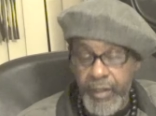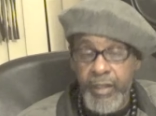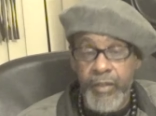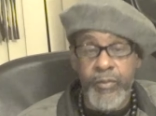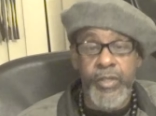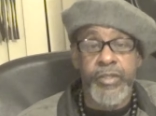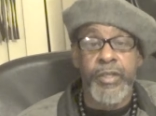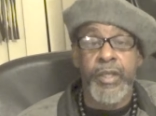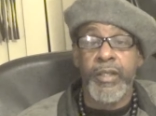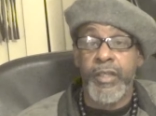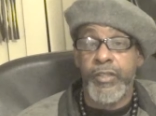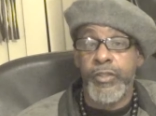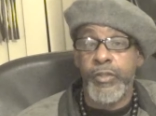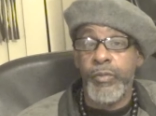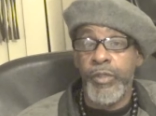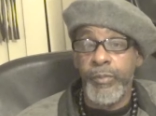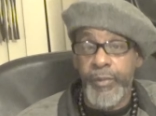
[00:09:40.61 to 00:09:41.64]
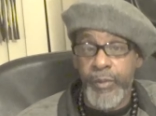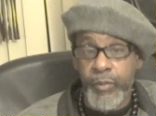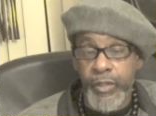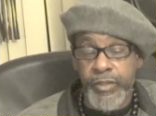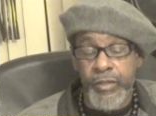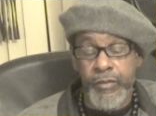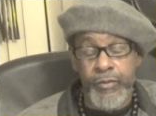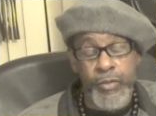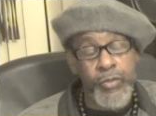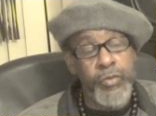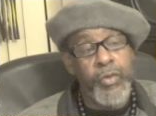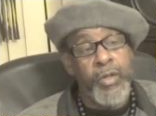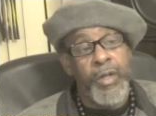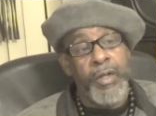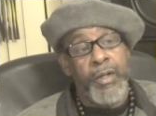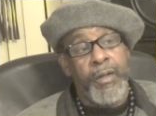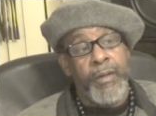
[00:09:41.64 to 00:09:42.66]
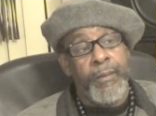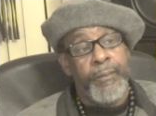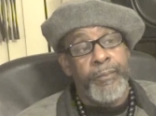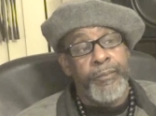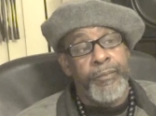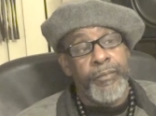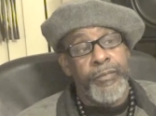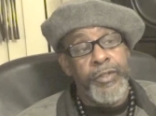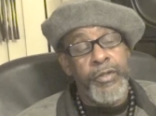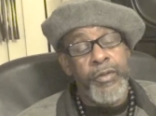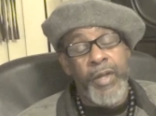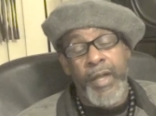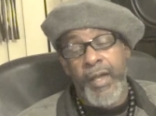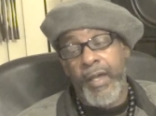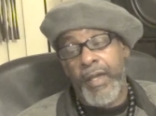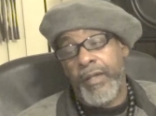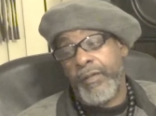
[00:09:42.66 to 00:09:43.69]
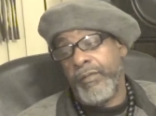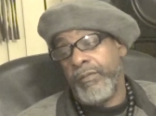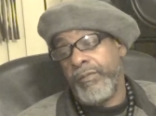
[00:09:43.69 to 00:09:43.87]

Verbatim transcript: get rich? I guess you would be rich if you you had